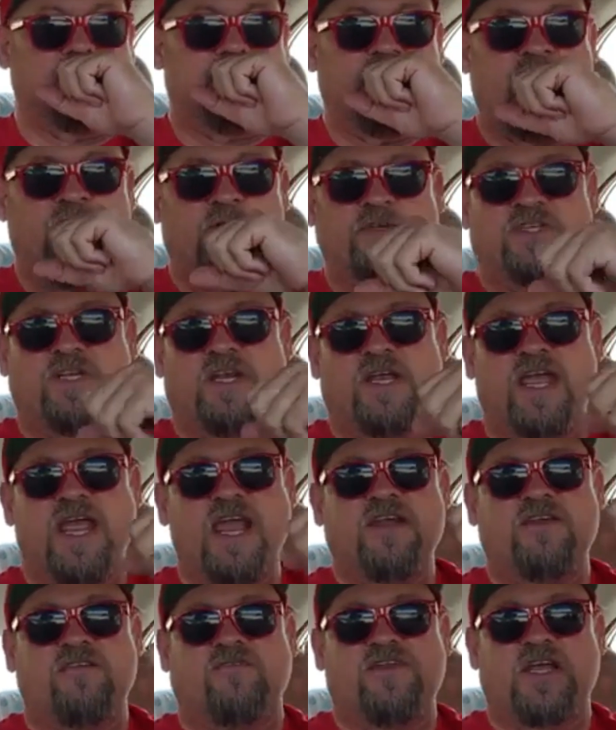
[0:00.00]
there was an
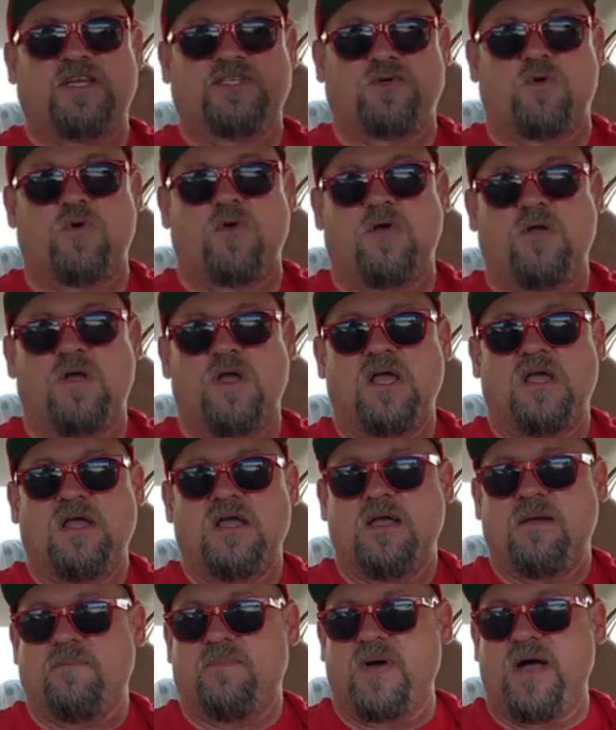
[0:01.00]
individual,
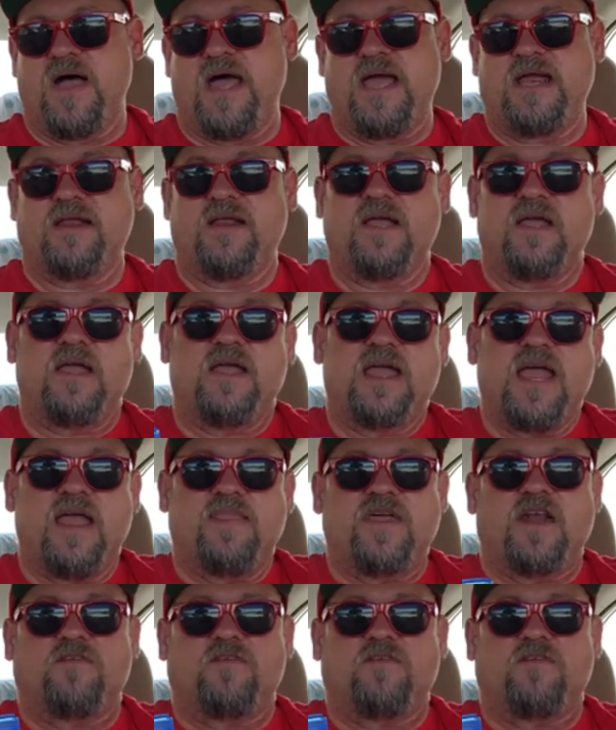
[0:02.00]
and